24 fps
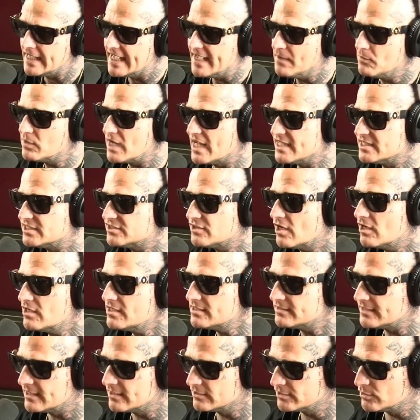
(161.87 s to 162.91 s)
And when I
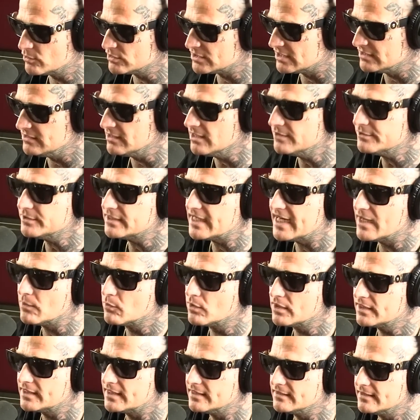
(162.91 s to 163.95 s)
started there was another guy
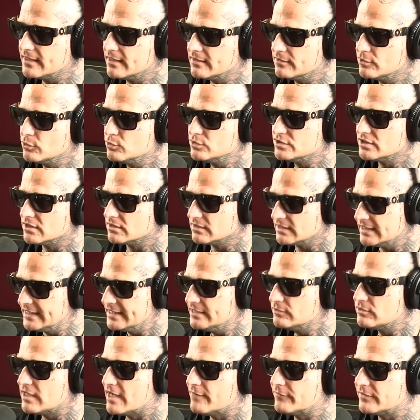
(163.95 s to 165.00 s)
working there who was their
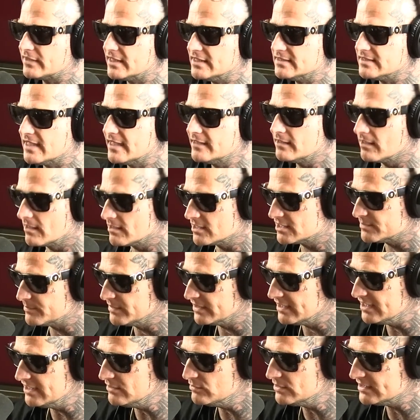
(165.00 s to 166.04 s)
lead graphic design artist,
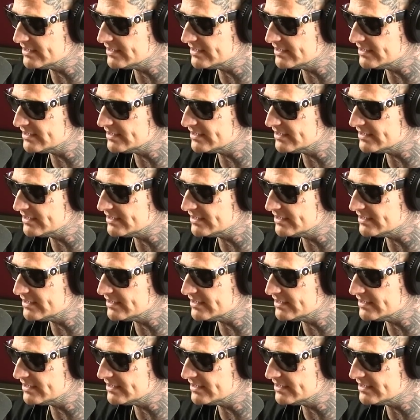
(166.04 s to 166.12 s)
but he